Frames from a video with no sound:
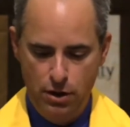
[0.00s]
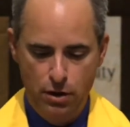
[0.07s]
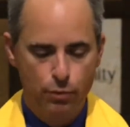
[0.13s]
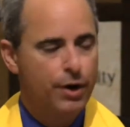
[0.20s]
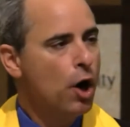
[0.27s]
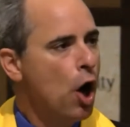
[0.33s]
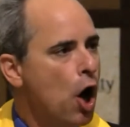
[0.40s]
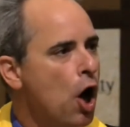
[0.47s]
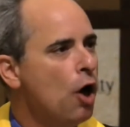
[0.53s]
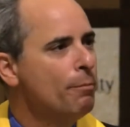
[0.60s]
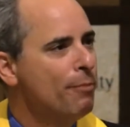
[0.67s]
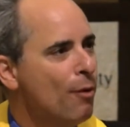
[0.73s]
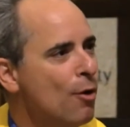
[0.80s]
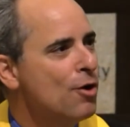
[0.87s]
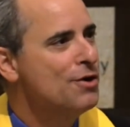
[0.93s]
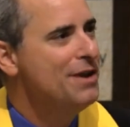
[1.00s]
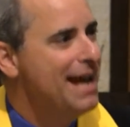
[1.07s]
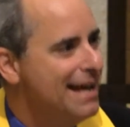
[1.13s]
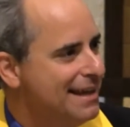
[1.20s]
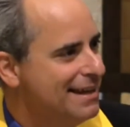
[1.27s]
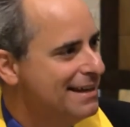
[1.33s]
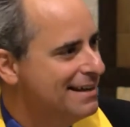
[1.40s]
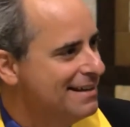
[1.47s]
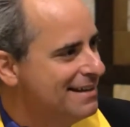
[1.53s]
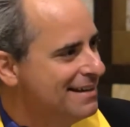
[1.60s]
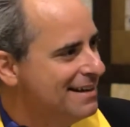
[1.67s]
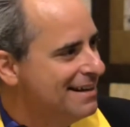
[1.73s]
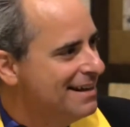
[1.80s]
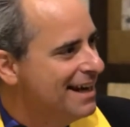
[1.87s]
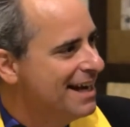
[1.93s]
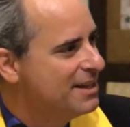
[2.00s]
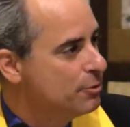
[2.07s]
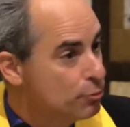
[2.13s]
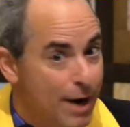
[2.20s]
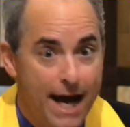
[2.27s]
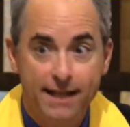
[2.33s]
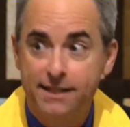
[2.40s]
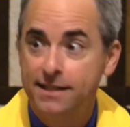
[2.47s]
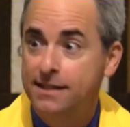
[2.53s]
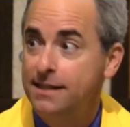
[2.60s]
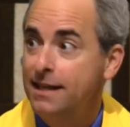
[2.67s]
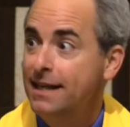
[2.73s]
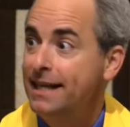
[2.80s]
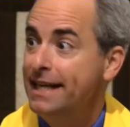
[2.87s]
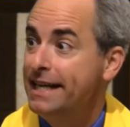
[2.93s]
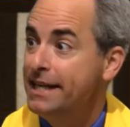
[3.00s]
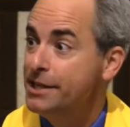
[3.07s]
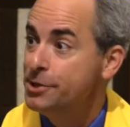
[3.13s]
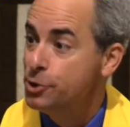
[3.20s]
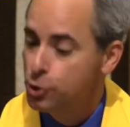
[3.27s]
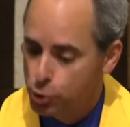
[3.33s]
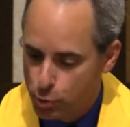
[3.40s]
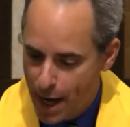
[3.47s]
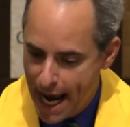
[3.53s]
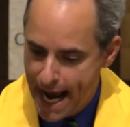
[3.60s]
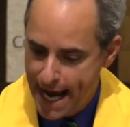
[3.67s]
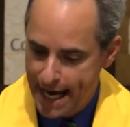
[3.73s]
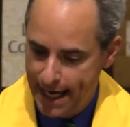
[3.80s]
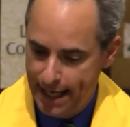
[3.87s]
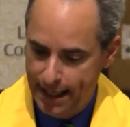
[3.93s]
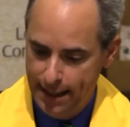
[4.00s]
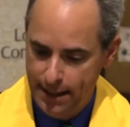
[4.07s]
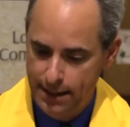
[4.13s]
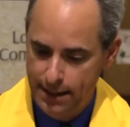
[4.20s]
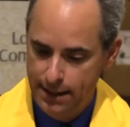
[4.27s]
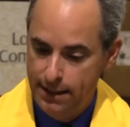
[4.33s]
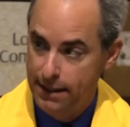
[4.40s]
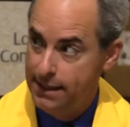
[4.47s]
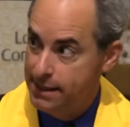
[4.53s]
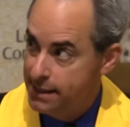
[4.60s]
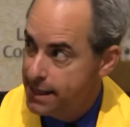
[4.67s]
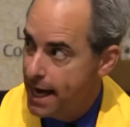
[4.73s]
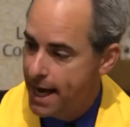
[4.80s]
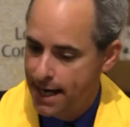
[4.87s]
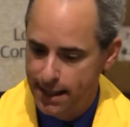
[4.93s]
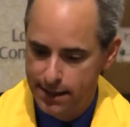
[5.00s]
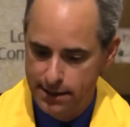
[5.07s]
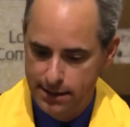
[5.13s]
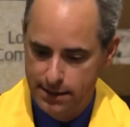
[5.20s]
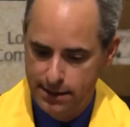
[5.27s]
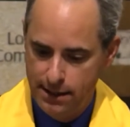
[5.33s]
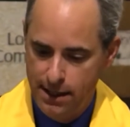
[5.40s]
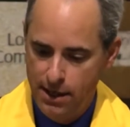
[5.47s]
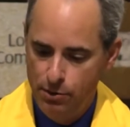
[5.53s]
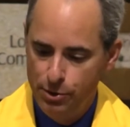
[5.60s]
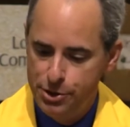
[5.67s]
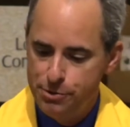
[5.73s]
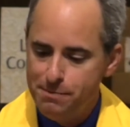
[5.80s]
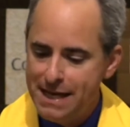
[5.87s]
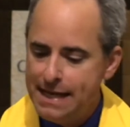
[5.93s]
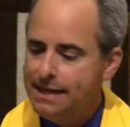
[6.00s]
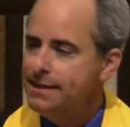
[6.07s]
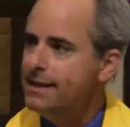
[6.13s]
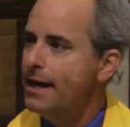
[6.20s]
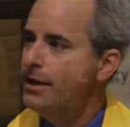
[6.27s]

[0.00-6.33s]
We're all born naked, and the rest is drag, he says, which means that